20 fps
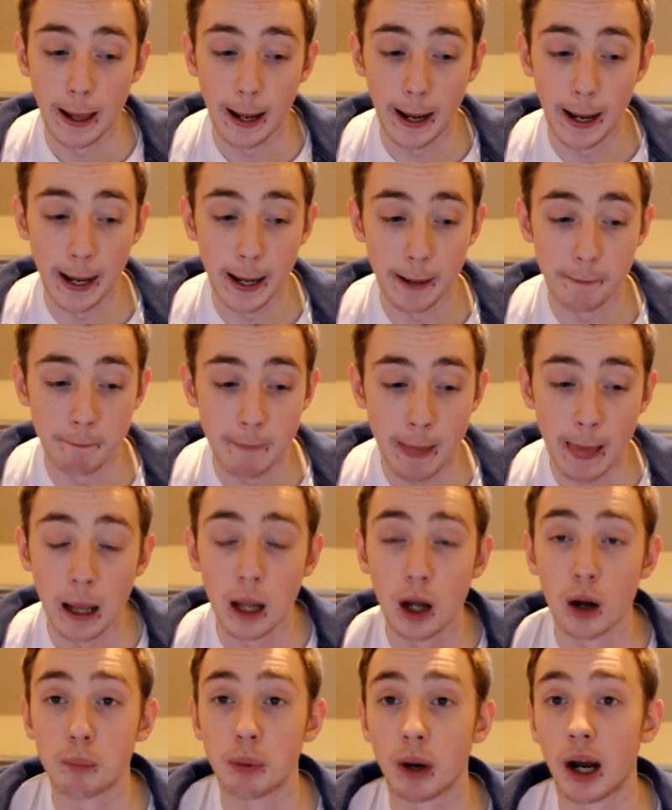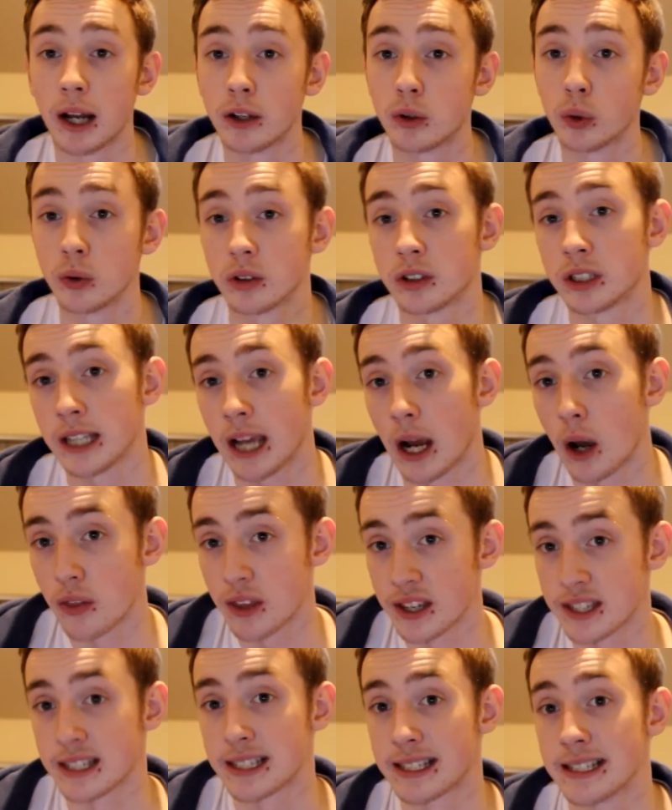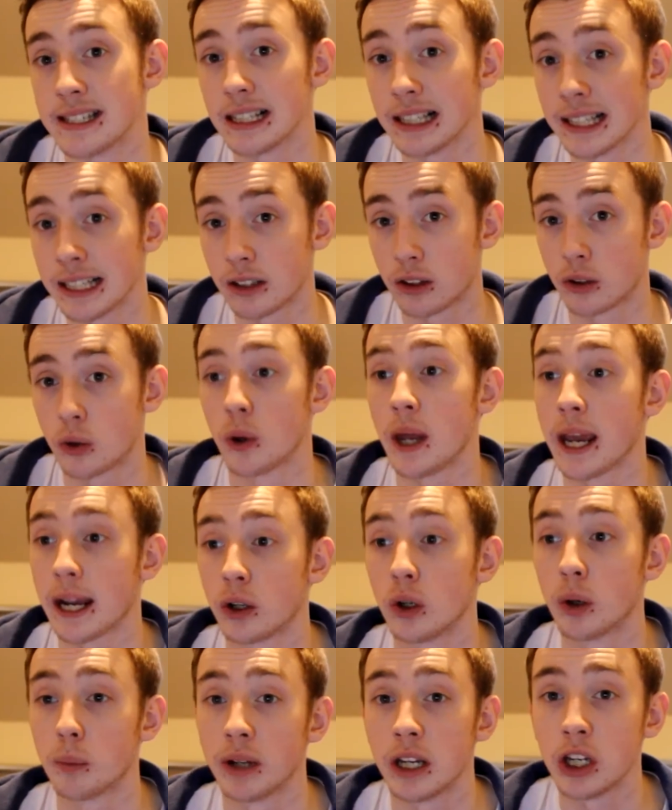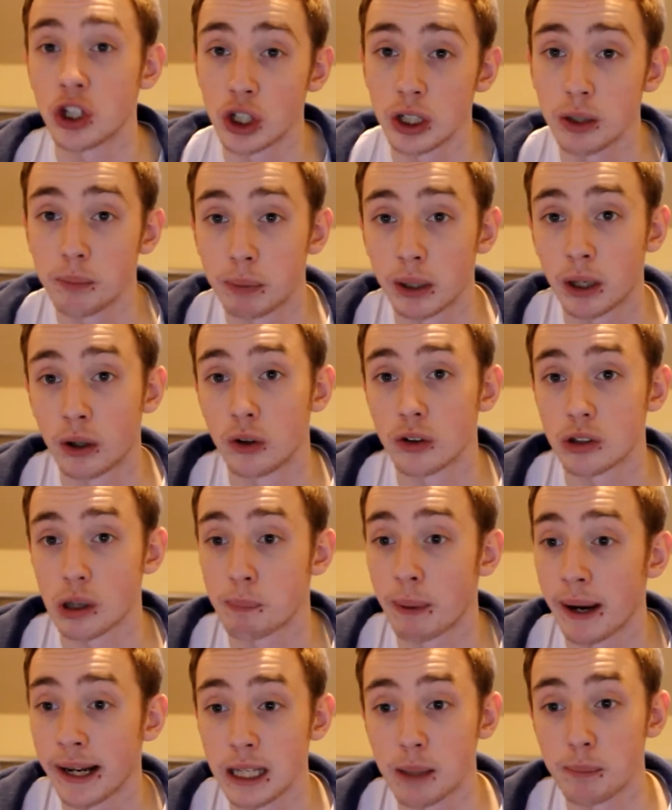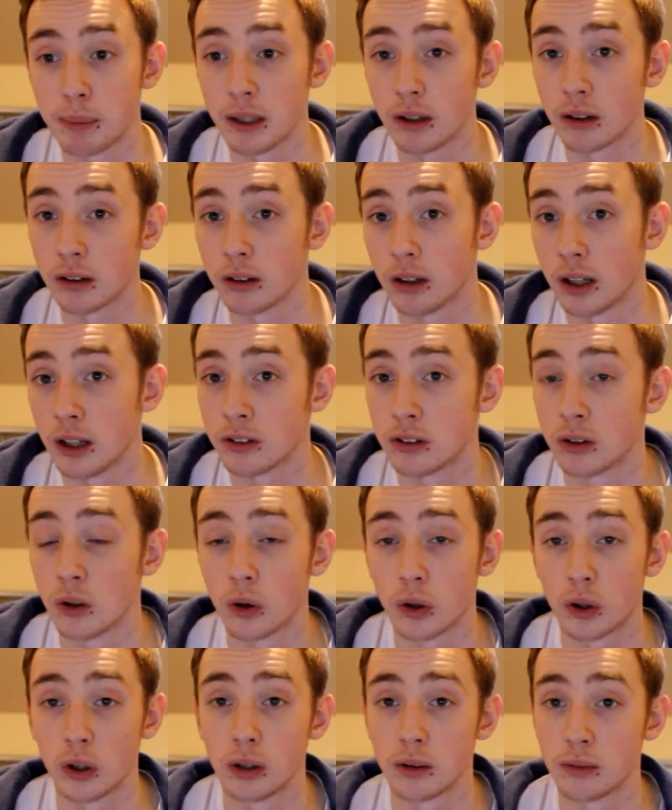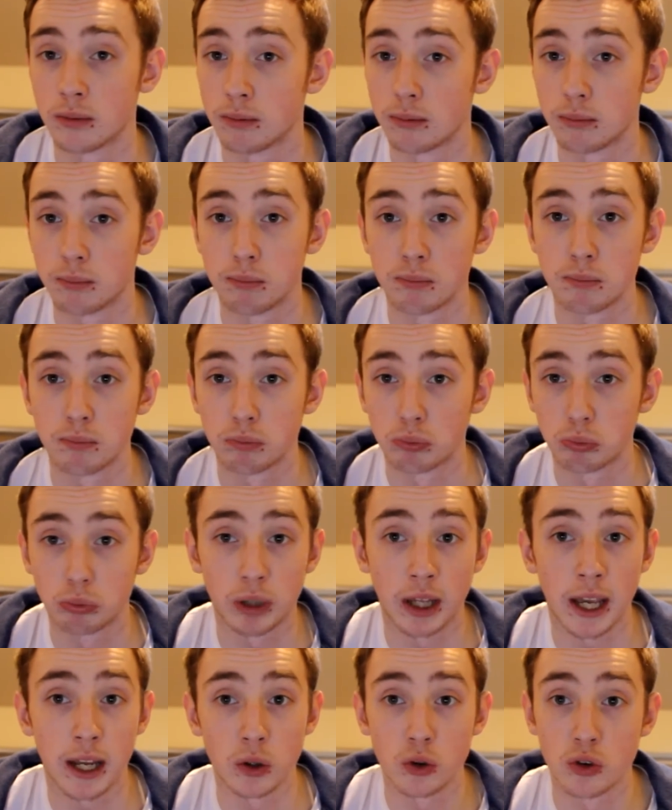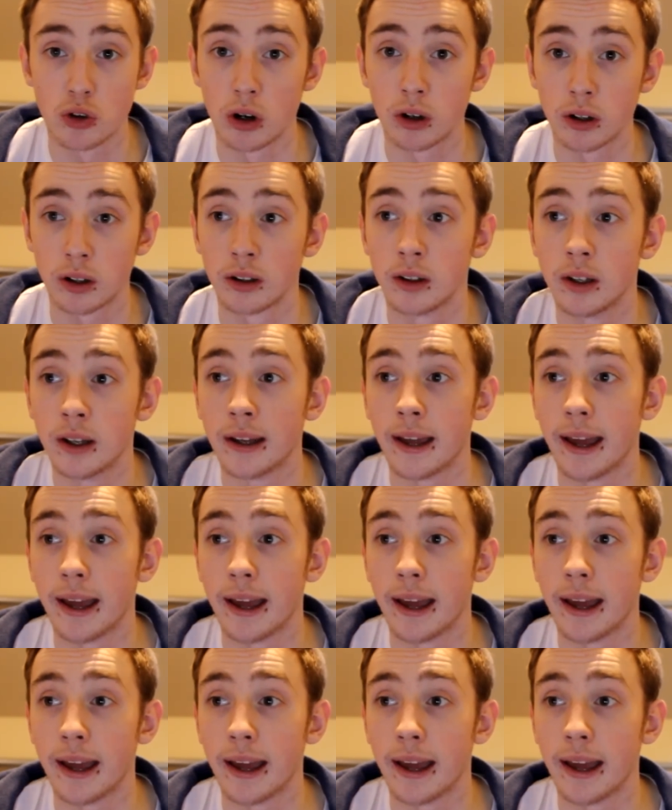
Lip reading: But I don't see how this is linked to a neck nomination, because a pint of beer is not going to get you drunk.